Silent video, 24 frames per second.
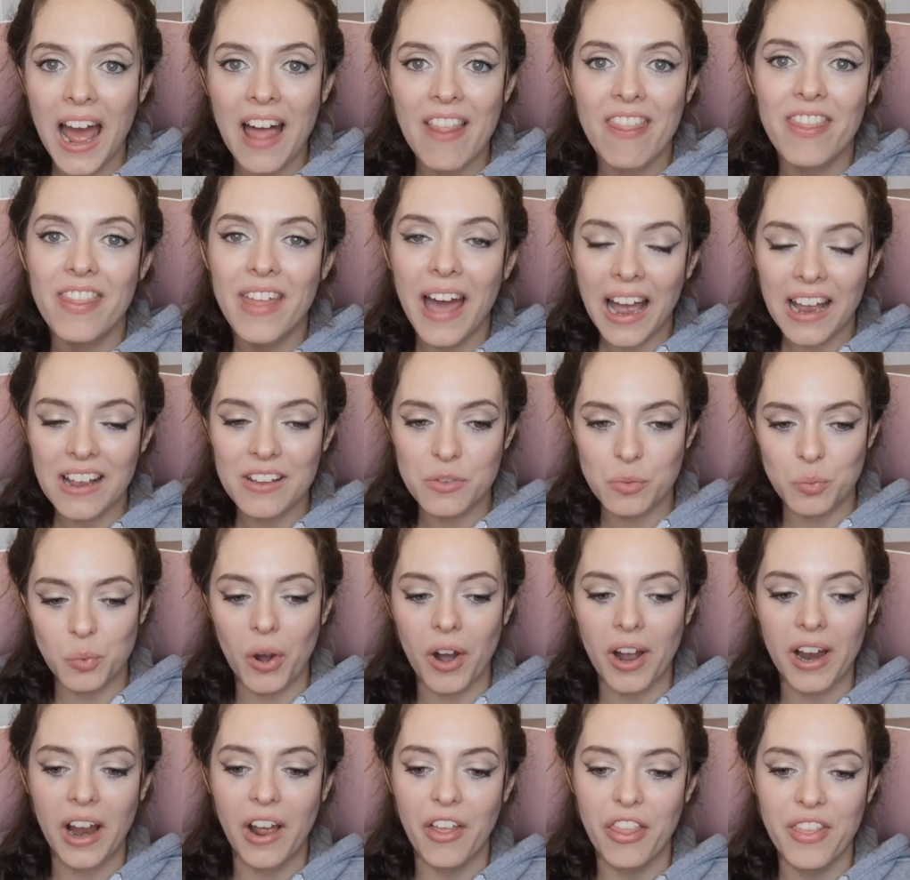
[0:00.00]
And that is
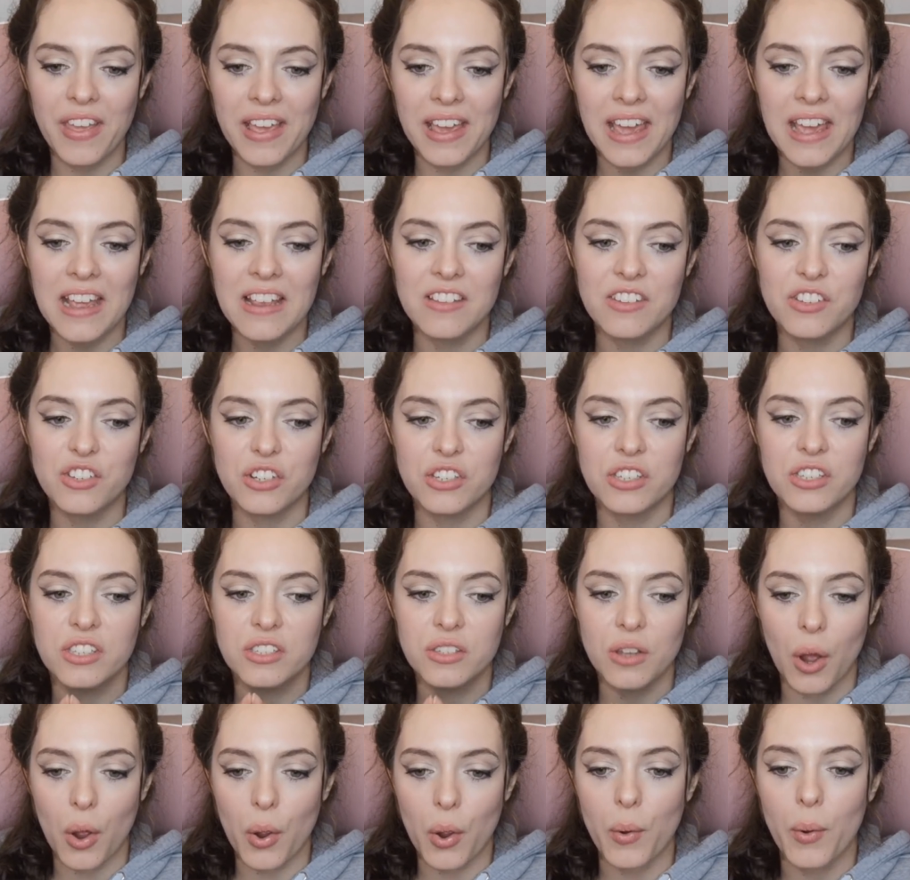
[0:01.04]
why I think he's
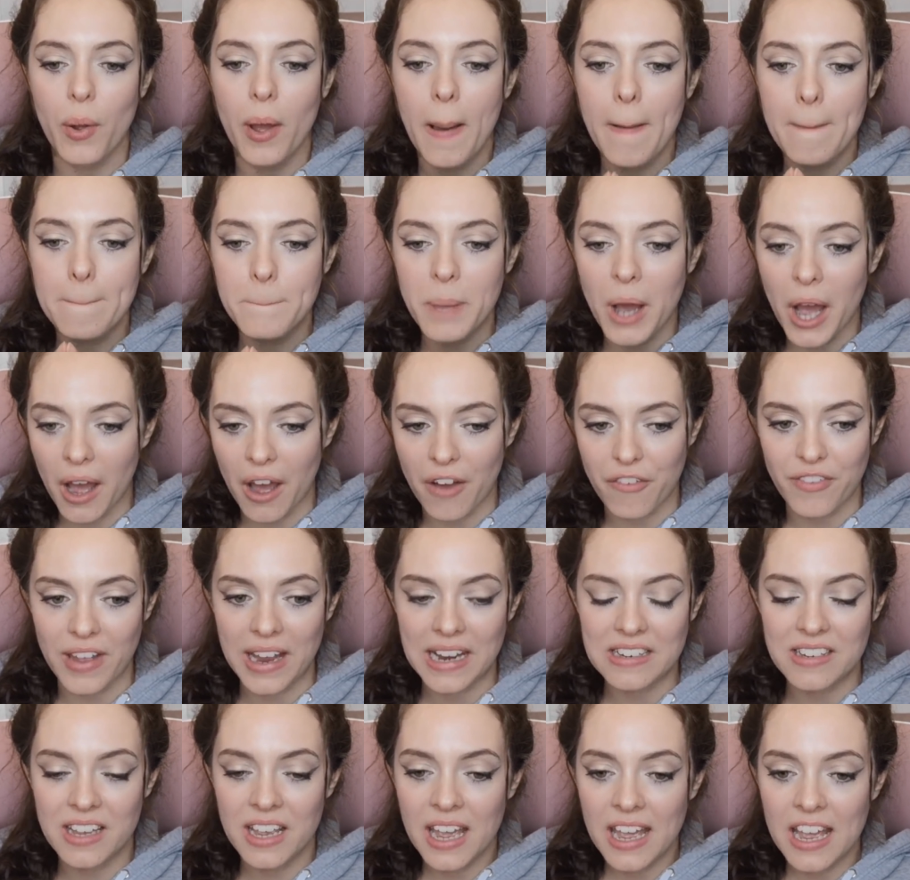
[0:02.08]
just so
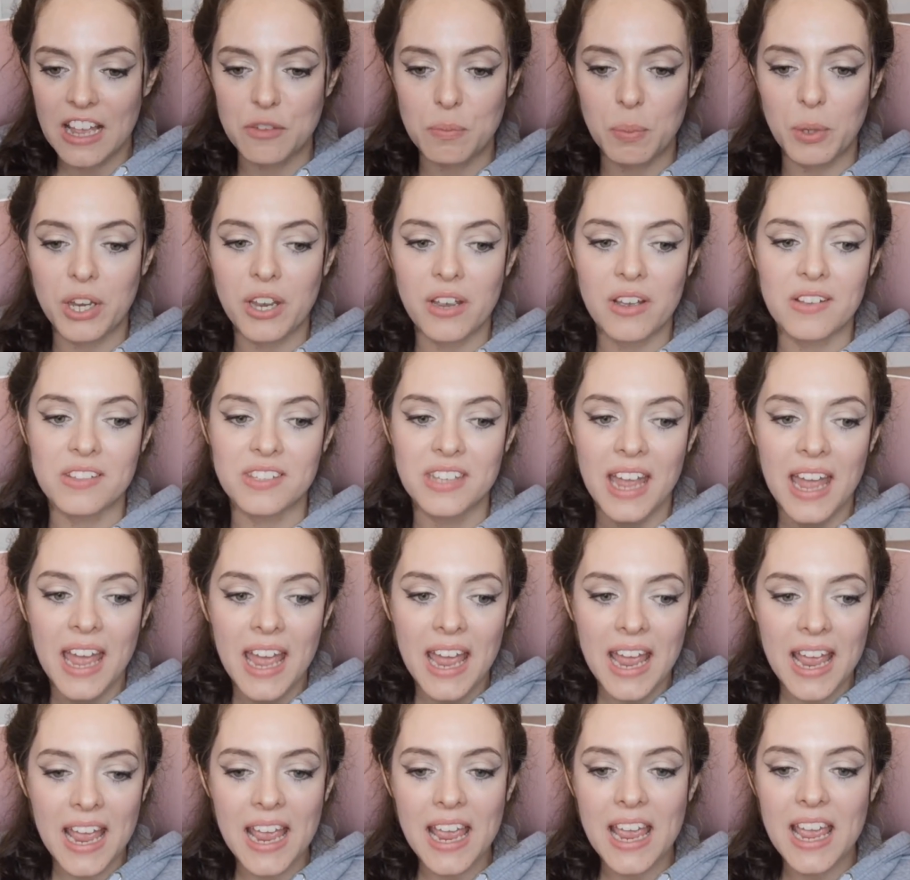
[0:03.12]
perfect, is because
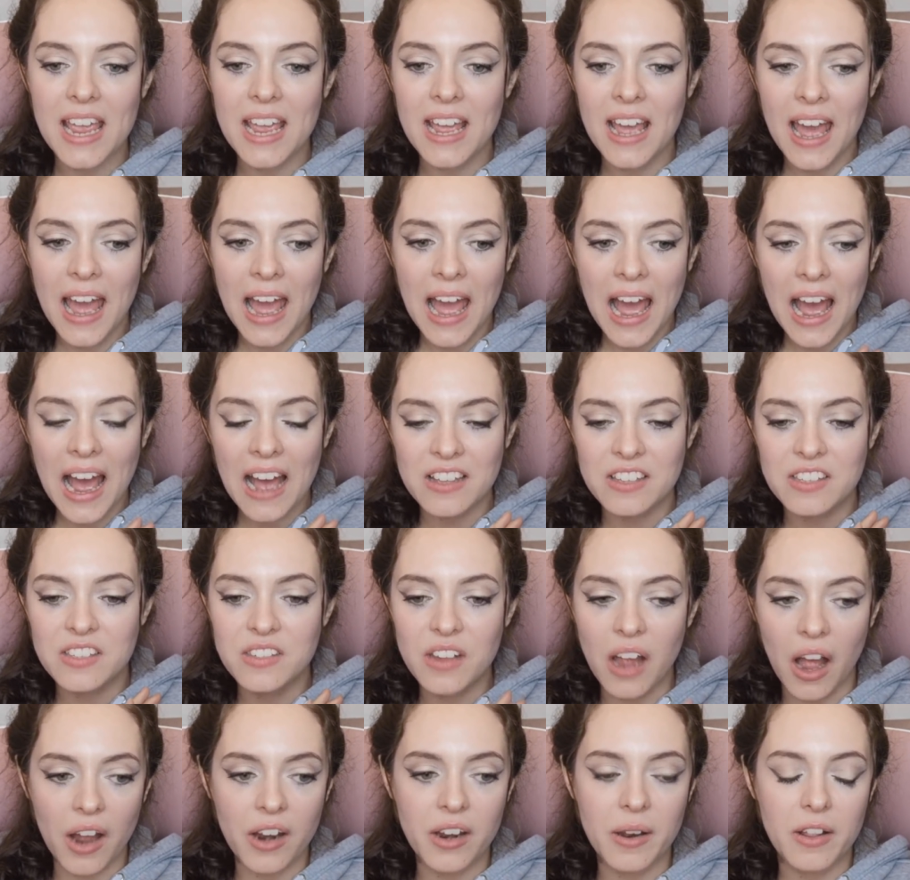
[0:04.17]
he has
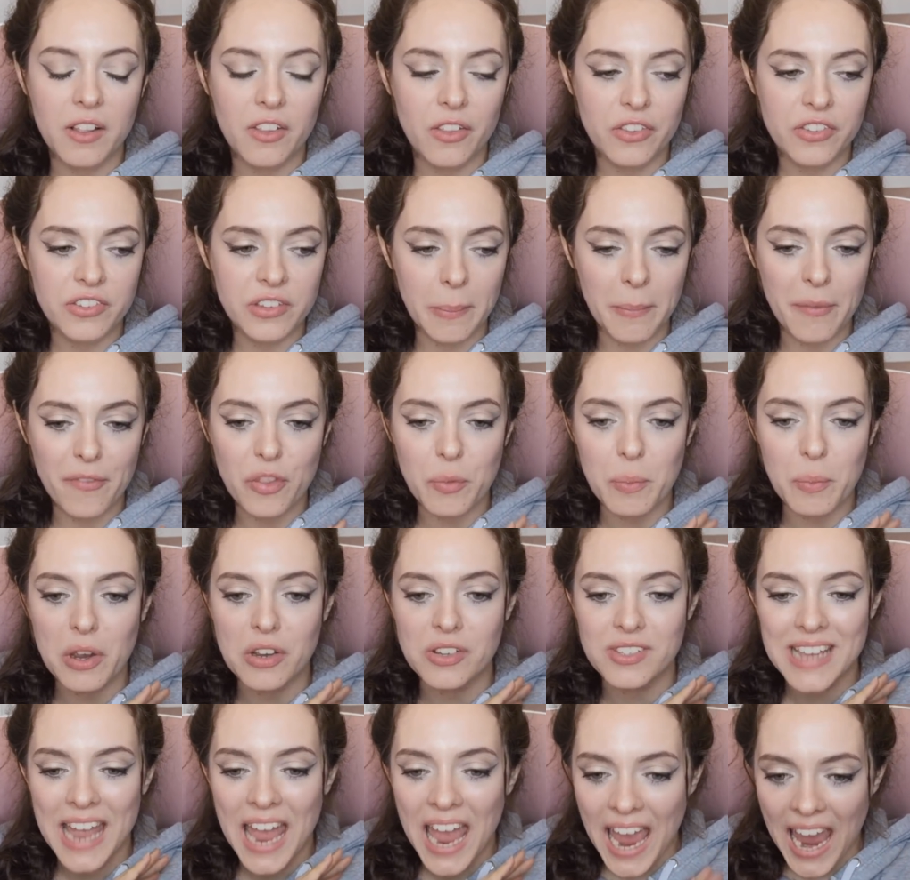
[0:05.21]
done some of the
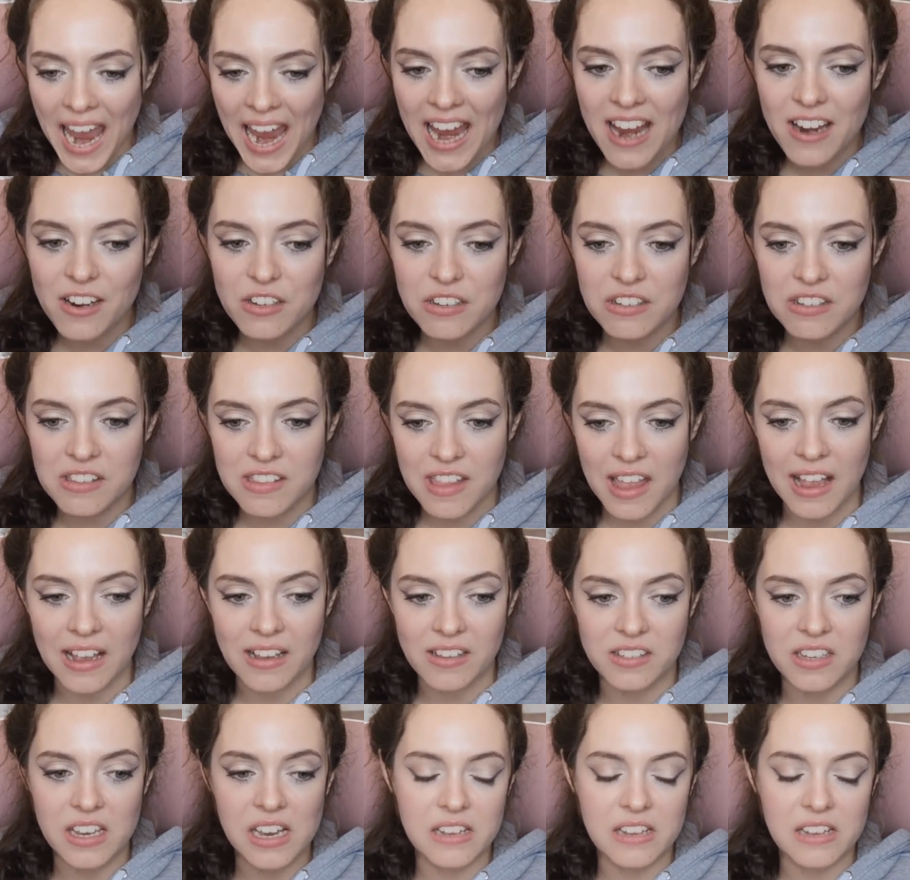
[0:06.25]
most heinous things.